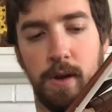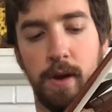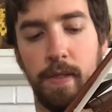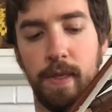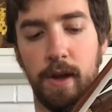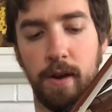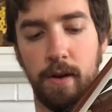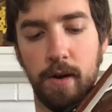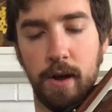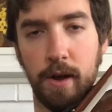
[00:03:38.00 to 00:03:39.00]
And then
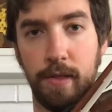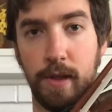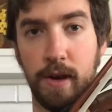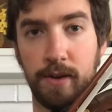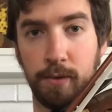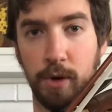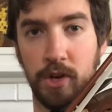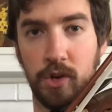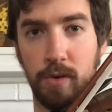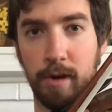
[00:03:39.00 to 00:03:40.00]
I
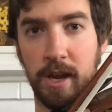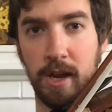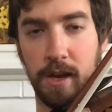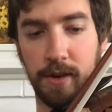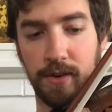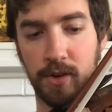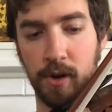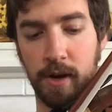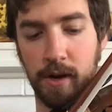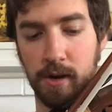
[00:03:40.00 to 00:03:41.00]
switch to my A
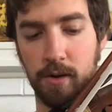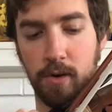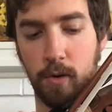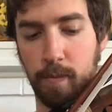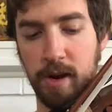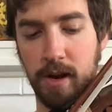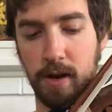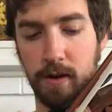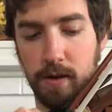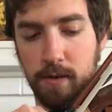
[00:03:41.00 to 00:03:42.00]
string, open
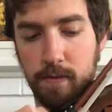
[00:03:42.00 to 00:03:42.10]
A.